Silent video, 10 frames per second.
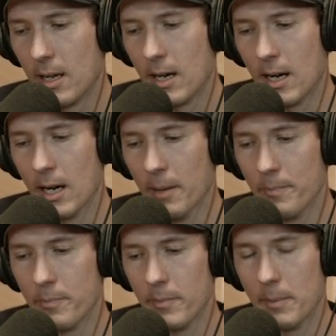Um,
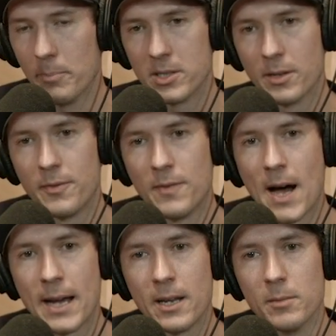yes. But to
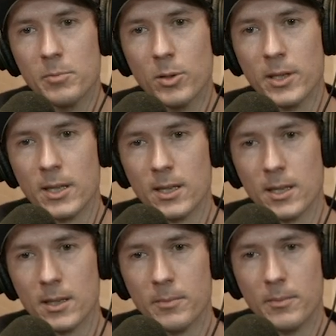find the bullet in
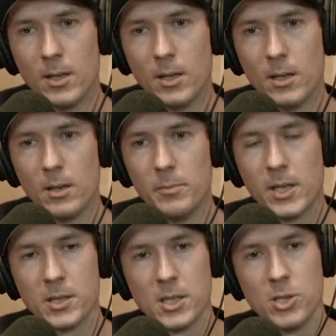him,
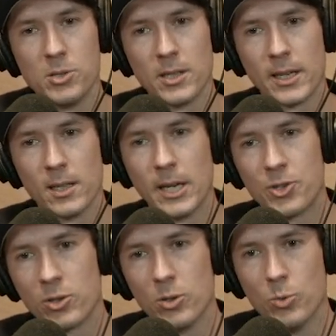because he's using like
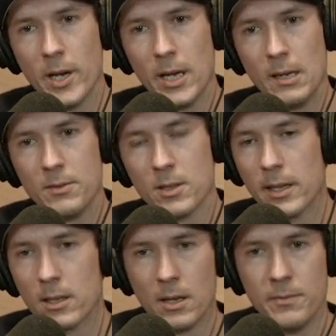electrical waves and
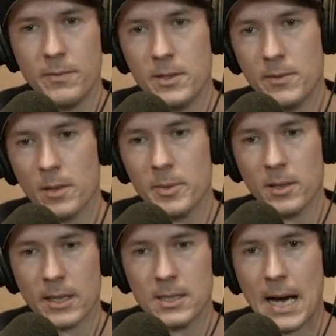like in developing
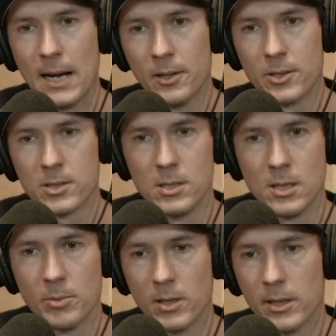like dialers, he's
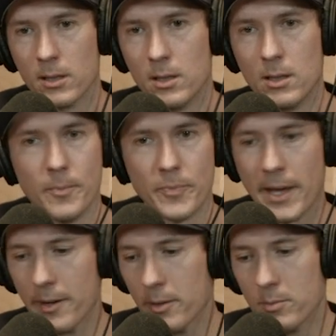able to like,
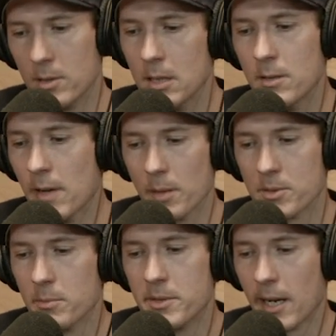I don't know, he developed
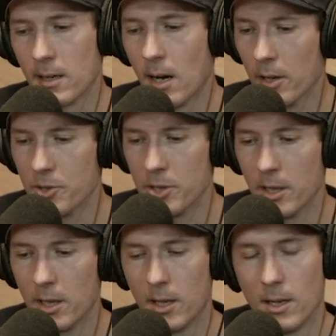some technology.